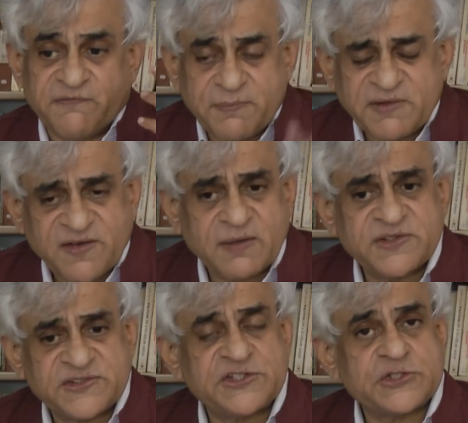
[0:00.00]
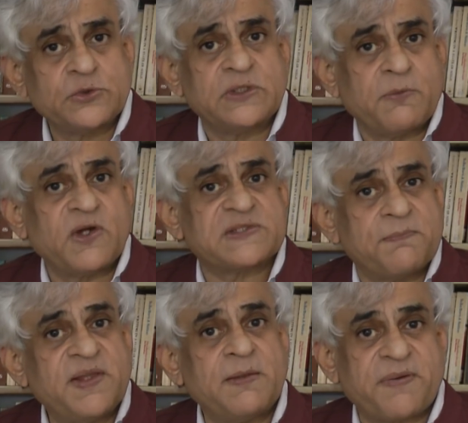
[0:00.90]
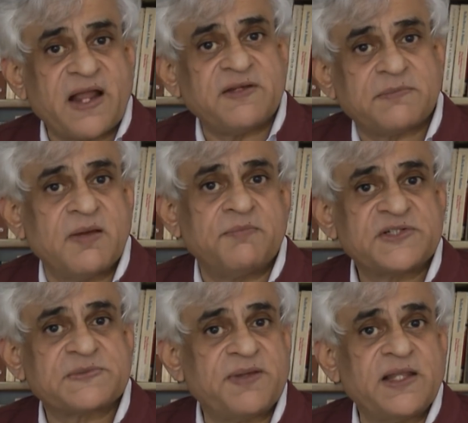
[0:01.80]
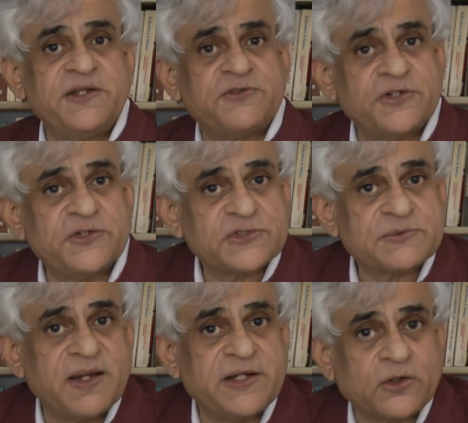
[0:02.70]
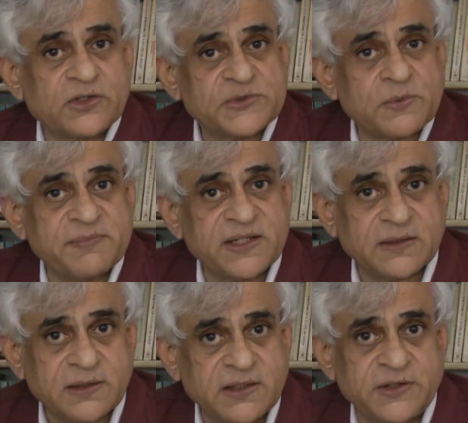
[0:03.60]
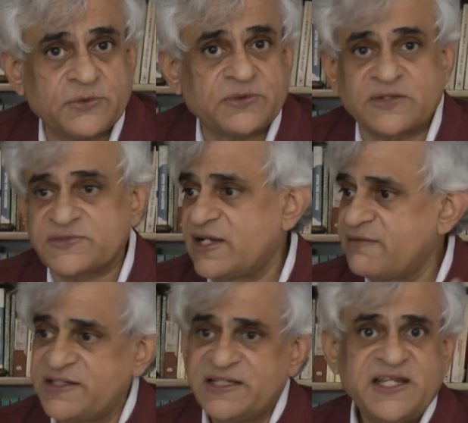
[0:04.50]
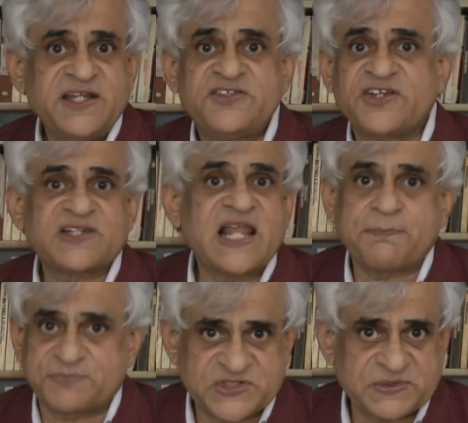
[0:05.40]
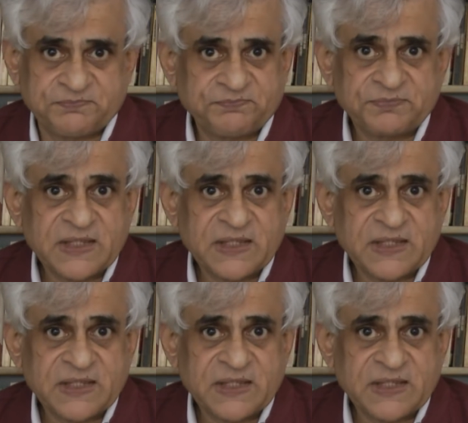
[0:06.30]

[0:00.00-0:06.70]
The women farmers issue, there was a bill, private members bill introduced by Dr. Swaminathan in 2011. It just lapsed.